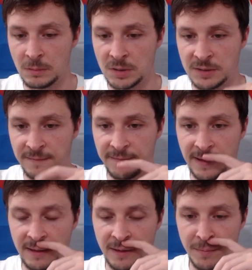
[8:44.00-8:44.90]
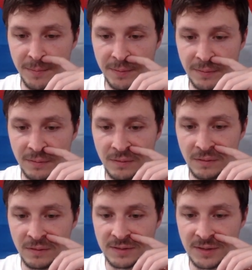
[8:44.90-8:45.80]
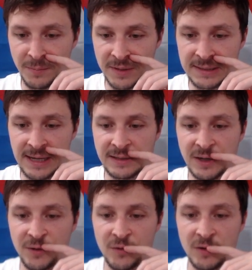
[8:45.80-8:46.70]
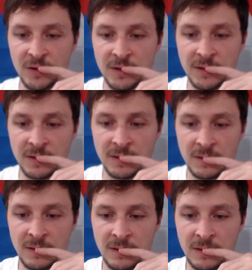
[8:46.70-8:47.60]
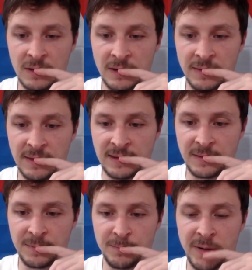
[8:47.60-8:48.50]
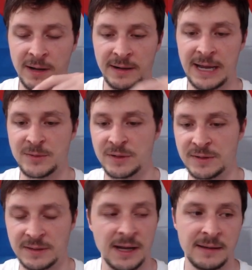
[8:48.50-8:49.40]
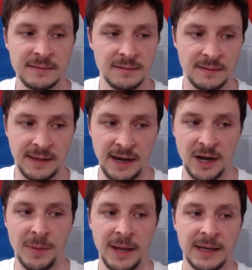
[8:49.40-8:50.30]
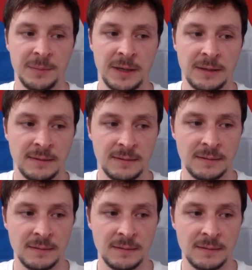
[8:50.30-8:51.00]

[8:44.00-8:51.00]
develop to protect our rook. This pawn capture is not scary by any means.